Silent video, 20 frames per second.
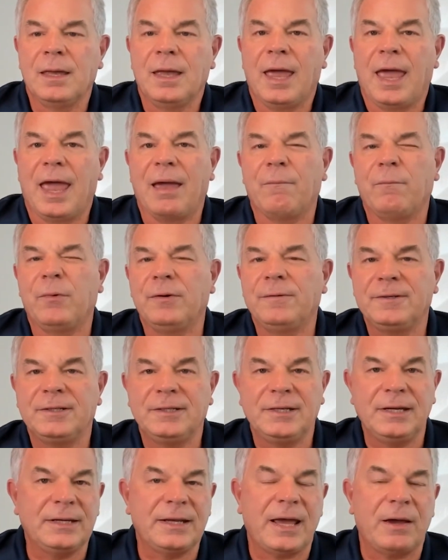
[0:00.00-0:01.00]
And we've
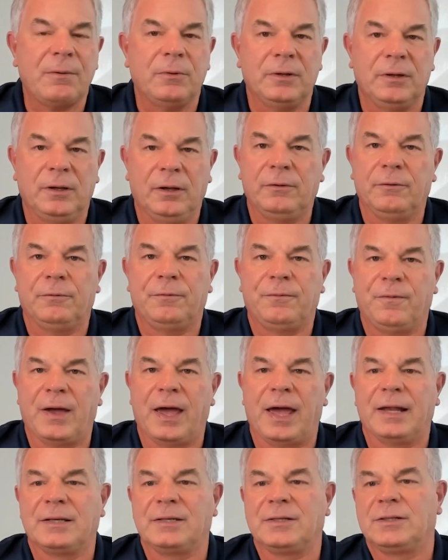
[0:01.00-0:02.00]
seen that with other
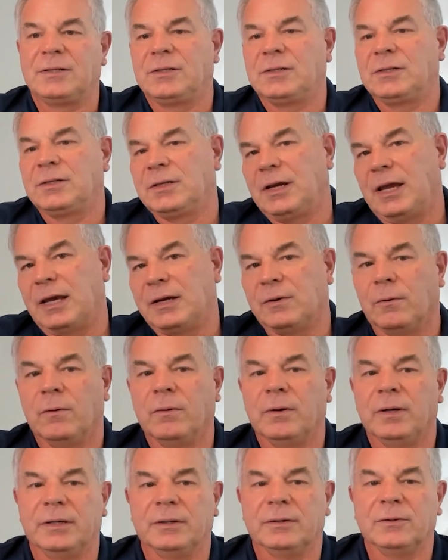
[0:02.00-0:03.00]
fats and
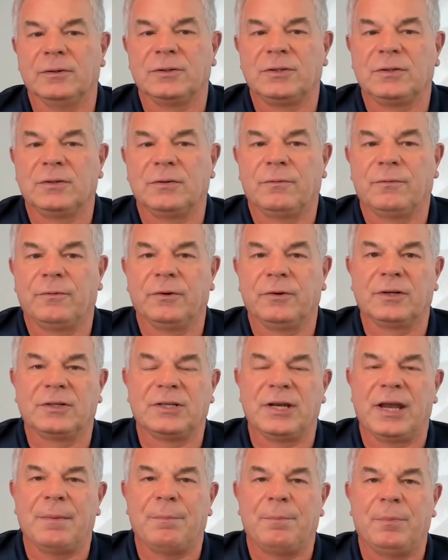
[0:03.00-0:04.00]
oils. For
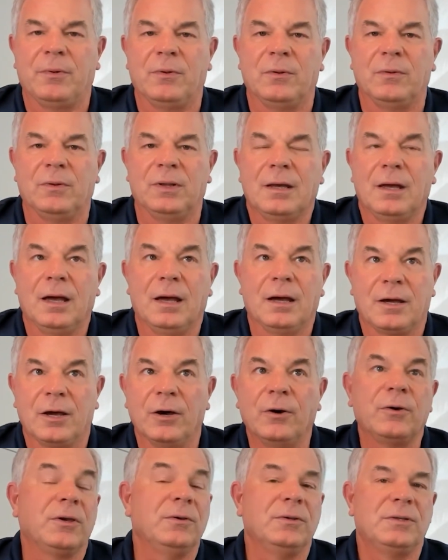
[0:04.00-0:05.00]
example,
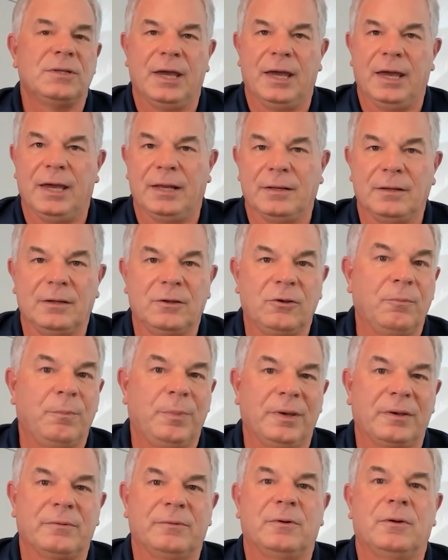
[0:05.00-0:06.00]
CoQ10, the
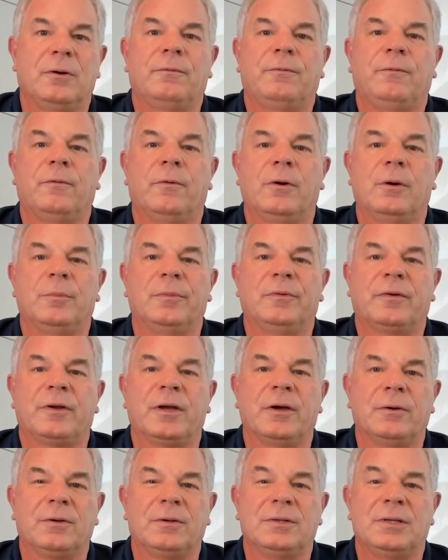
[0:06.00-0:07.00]
ubiquinol form of
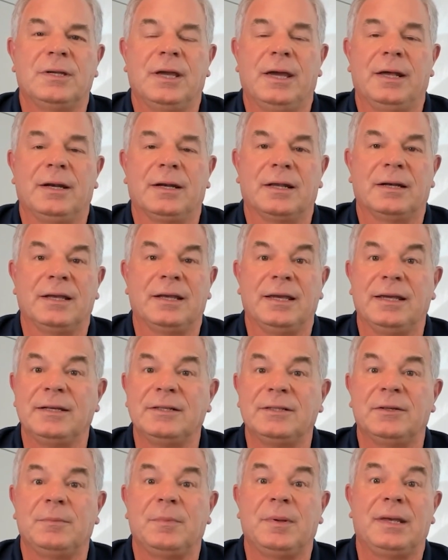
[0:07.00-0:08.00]
CoQ10, can
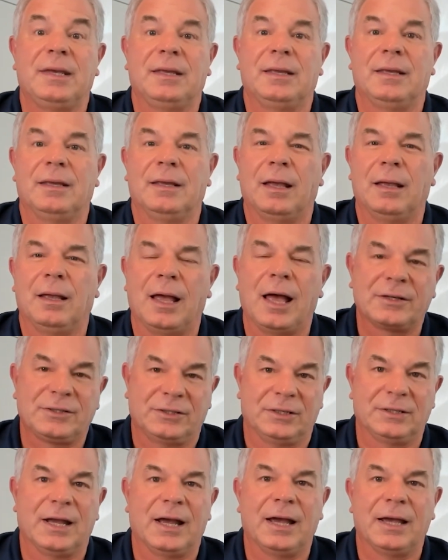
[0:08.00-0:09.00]
easily be
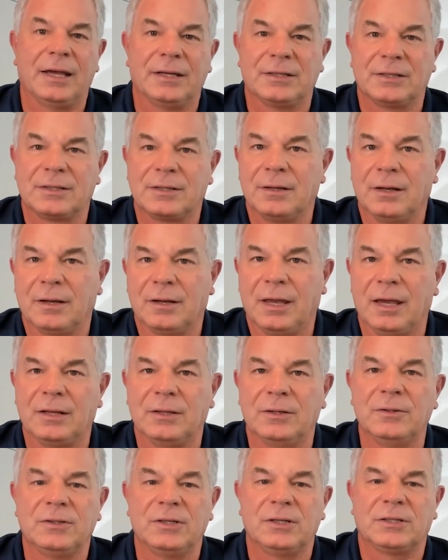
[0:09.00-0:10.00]
oxidized,
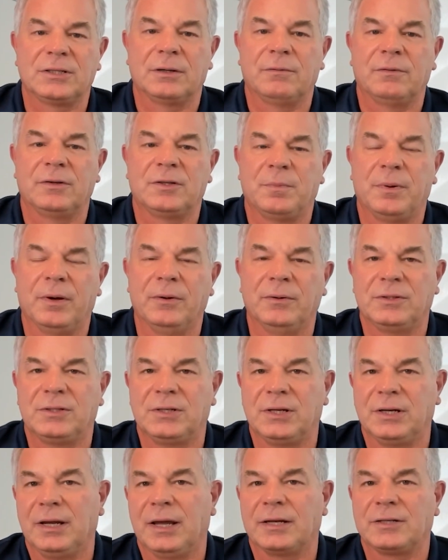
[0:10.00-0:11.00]
again, losing some of its
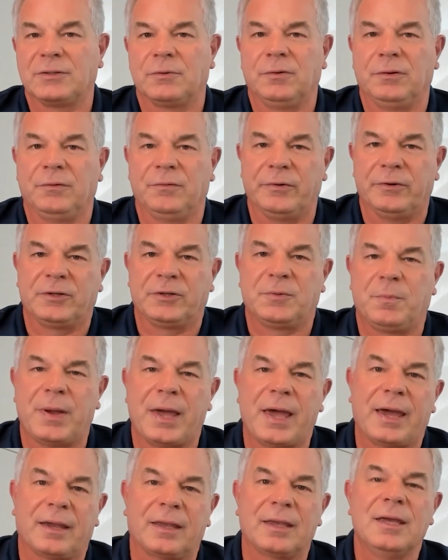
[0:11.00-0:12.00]
potency as it reverts
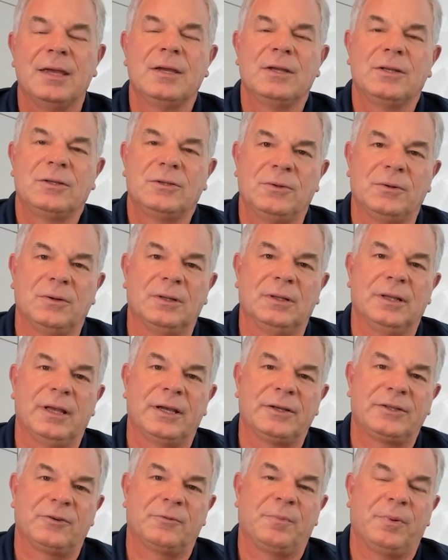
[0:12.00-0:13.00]
back to the
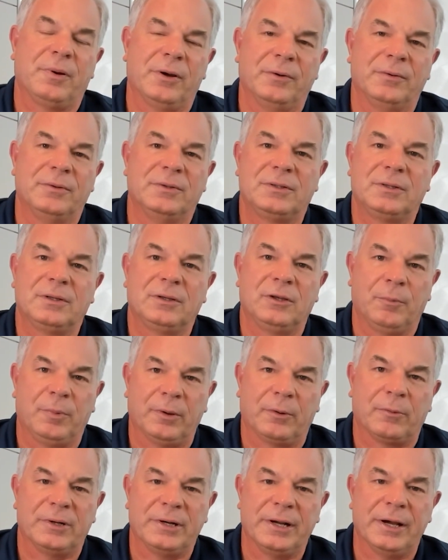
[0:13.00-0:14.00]
lesser potent
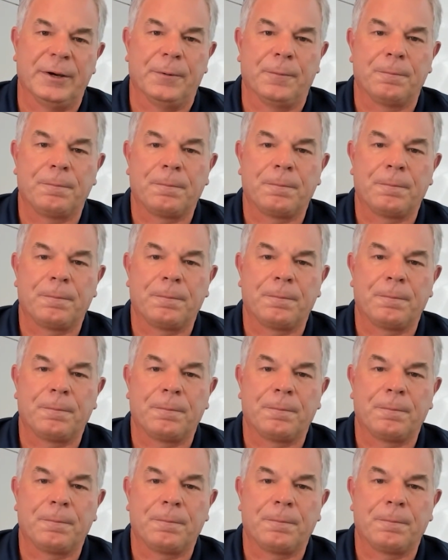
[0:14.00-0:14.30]
ubiquinol.